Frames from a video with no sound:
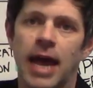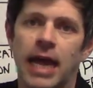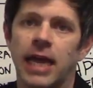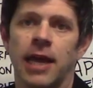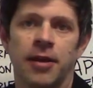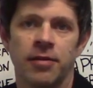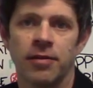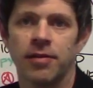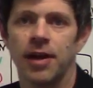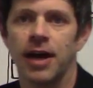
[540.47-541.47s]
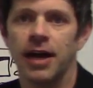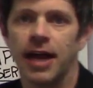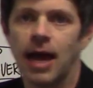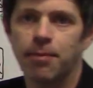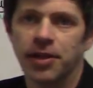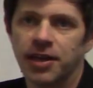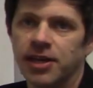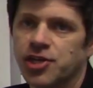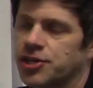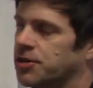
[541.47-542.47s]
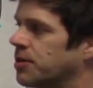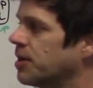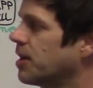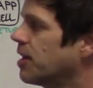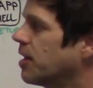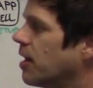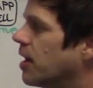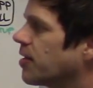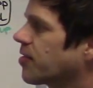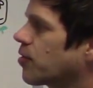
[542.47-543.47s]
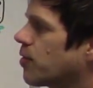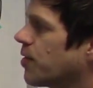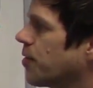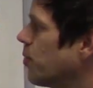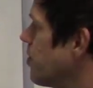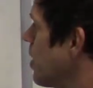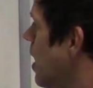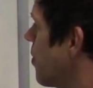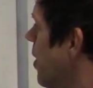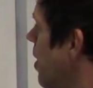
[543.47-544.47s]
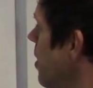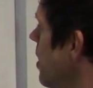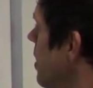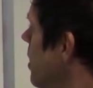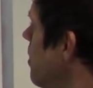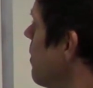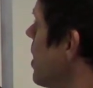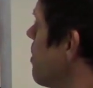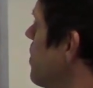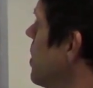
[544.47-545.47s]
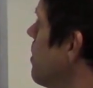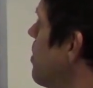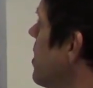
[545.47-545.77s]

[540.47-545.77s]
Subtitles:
backend application server that we've got there, it might be